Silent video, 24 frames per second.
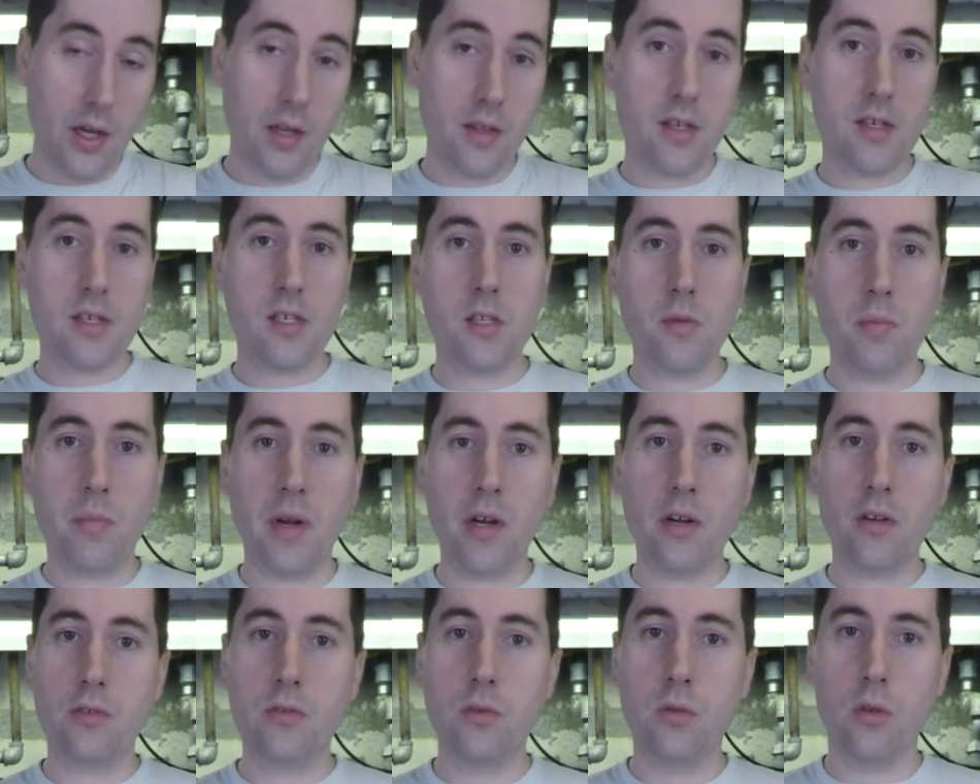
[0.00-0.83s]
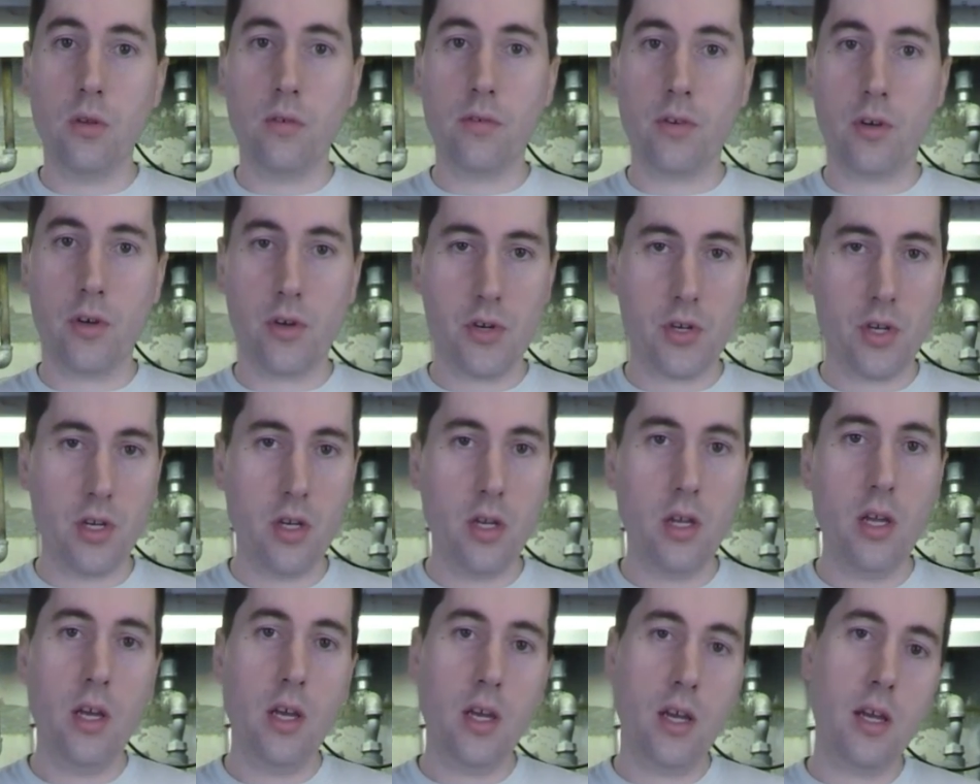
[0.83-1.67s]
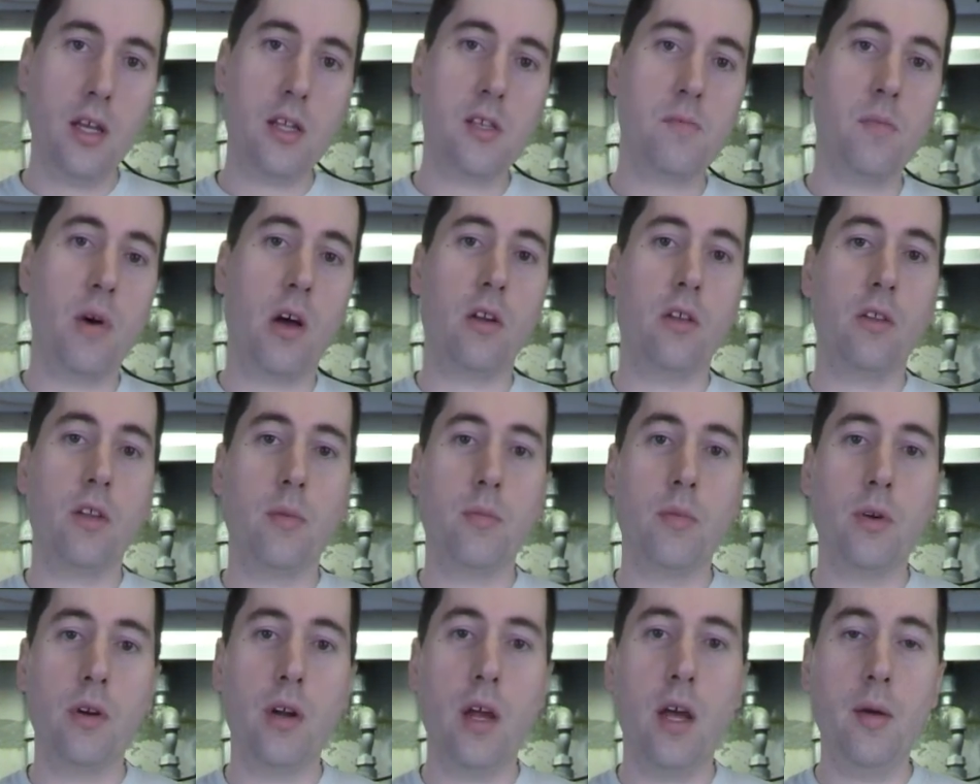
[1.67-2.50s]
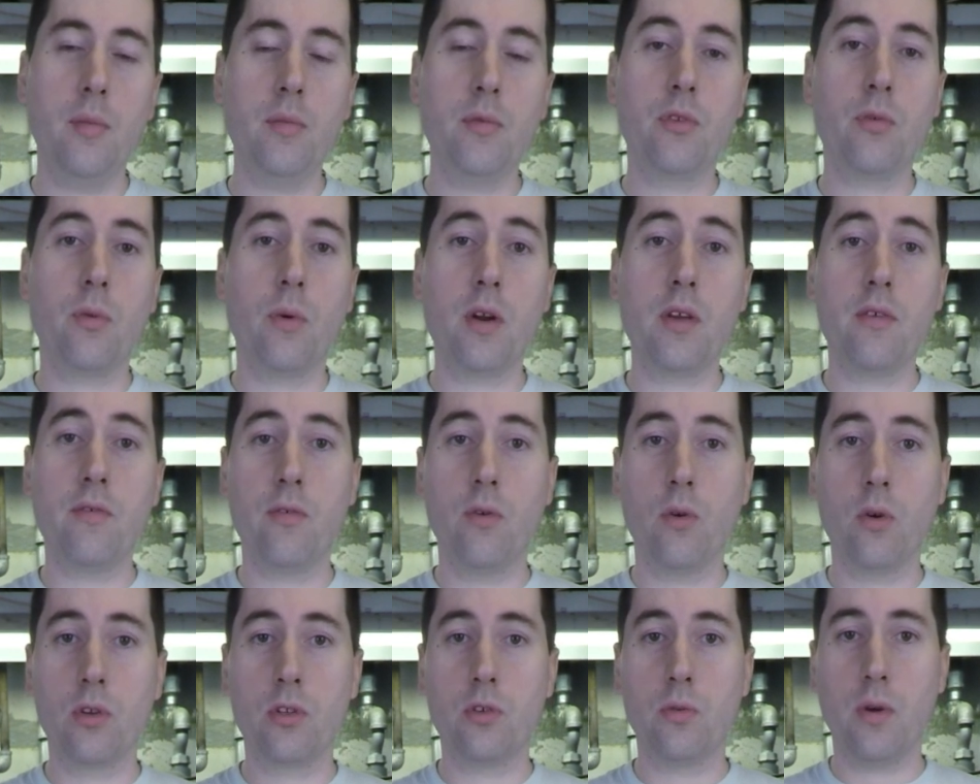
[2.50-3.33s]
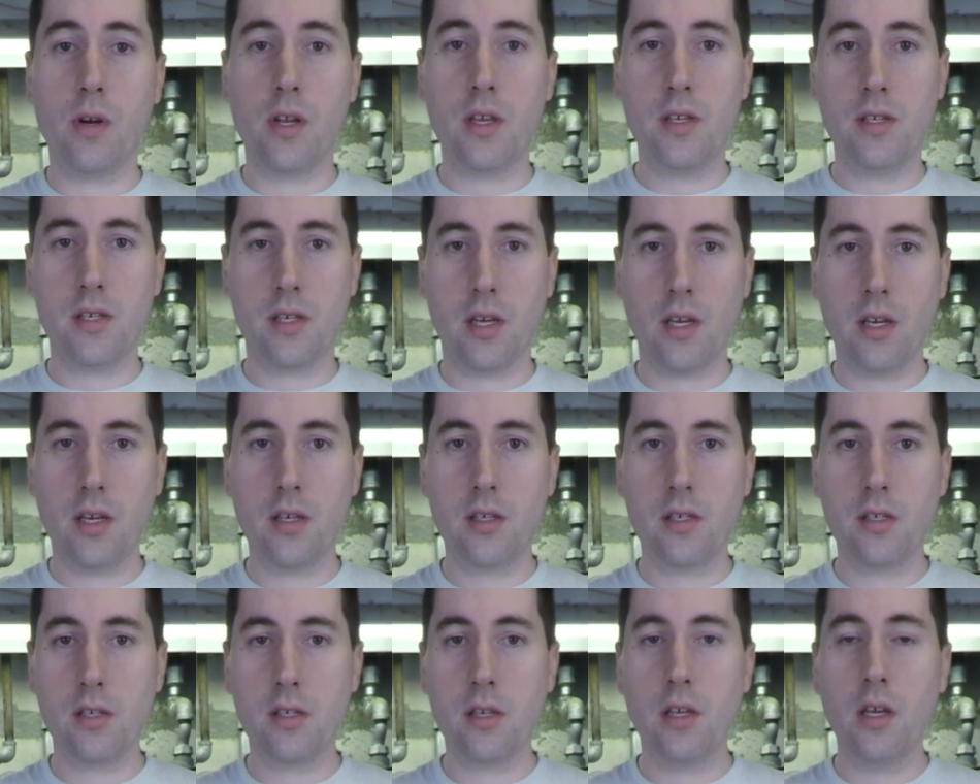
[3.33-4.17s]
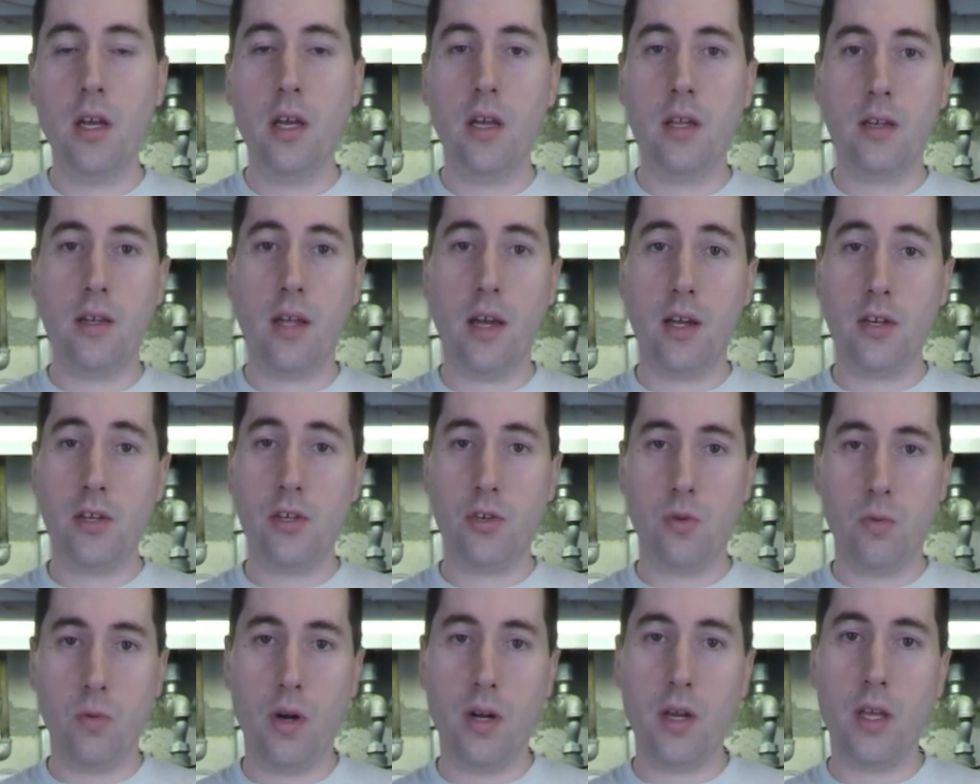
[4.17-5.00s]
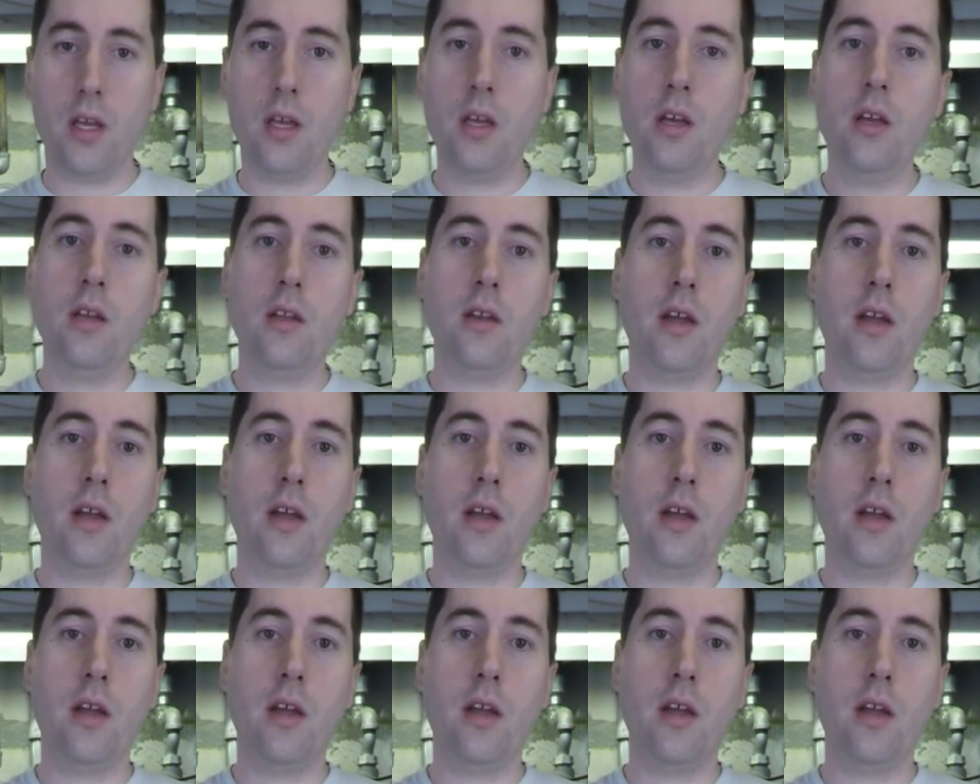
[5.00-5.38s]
This is the bare tool version. It's model number M2426-20.